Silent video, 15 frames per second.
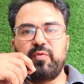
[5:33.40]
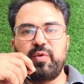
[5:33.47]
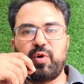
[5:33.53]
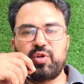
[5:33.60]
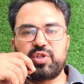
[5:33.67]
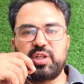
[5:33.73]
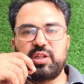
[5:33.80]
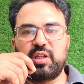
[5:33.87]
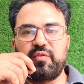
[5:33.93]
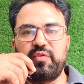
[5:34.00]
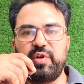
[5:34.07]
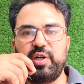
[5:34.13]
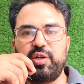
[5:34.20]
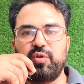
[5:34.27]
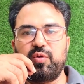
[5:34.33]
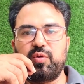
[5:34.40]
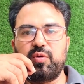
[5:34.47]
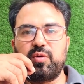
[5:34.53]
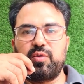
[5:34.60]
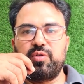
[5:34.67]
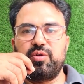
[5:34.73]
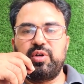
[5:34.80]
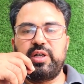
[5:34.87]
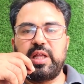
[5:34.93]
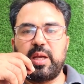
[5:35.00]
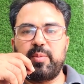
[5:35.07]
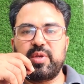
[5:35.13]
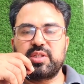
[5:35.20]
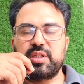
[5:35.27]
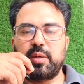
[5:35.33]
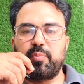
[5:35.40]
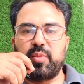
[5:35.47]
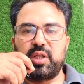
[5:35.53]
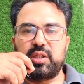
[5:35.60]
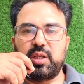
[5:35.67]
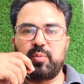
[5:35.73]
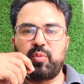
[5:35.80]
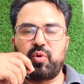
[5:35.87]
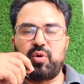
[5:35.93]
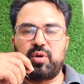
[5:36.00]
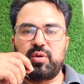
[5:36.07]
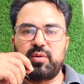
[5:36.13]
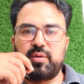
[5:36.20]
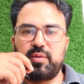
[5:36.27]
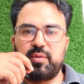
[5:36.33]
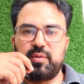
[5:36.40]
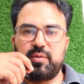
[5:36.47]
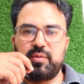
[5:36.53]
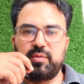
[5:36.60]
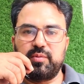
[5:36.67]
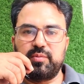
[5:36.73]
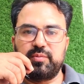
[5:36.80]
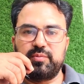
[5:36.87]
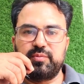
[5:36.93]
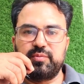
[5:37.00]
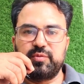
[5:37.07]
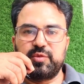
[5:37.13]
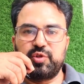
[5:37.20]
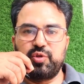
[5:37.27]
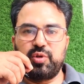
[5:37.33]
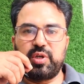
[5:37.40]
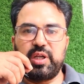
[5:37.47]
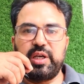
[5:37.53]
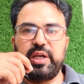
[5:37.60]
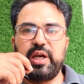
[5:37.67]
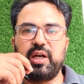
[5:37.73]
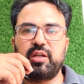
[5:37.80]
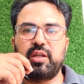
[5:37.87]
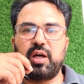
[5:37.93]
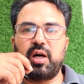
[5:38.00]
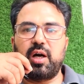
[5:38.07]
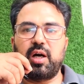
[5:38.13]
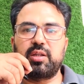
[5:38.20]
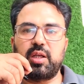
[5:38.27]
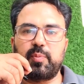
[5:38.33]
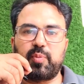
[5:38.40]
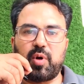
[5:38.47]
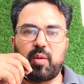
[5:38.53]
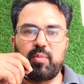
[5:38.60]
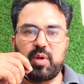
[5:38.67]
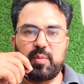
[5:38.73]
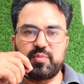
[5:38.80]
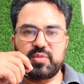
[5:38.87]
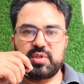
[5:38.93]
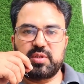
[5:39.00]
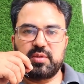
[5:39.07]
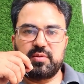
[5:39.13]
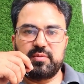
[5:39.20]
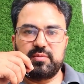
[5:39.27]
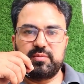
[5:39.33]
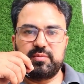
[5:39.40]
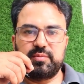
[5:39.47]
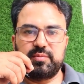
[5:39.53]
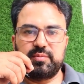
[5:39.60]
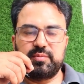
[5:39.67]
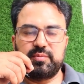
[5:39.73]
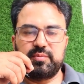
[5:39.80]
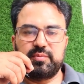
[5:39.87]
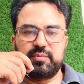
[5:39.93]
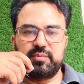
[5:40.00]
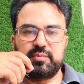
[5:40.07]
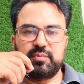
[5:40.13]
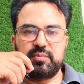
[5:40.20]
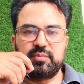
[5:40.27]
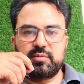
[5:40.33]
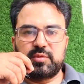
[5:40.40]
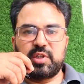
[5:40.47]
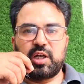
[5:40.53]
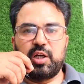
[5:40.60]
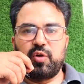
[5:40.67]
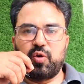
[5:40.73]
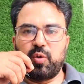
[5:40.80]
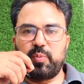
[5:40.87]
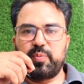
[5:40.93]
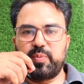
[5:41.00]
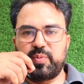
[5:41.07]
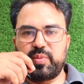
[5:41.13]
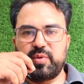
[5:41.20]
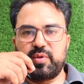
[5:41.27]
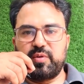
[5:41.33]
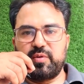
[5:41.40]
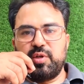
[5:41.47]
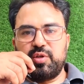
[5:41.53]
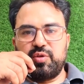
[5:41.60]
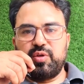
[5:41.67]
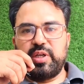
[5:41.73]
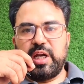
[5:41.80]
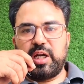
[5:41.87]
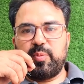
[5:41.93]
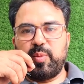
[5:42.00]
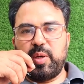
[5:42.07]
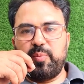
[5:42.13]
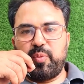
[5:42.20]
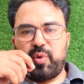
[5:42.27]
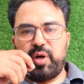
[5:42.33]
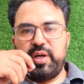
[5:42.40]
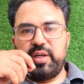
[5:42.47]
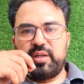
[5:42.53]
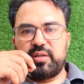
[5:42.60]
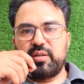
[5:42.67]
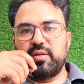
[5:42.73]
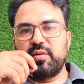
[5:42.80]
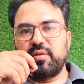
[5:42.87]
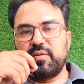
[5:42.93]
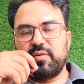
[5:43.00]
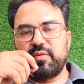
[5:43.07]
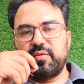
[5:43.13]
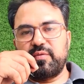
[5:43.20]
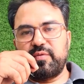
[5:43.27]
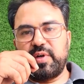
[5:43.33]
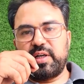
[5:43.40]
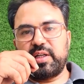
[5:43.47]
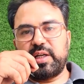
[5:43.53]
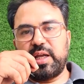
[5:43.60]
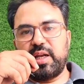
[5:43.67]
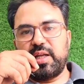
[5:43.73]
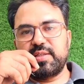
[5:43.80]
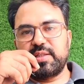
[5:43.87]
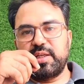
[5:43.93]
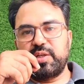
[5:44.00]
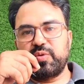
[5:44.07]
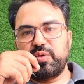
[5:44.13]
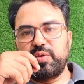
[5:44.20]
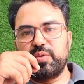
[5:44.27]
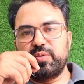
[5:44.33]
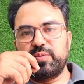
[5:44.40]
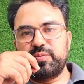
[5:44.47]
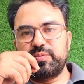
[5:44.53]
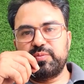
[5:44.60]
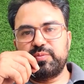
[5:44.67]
watching the video you damage the motherboard. You create the other problems. I hope you get my point. What can I say to you?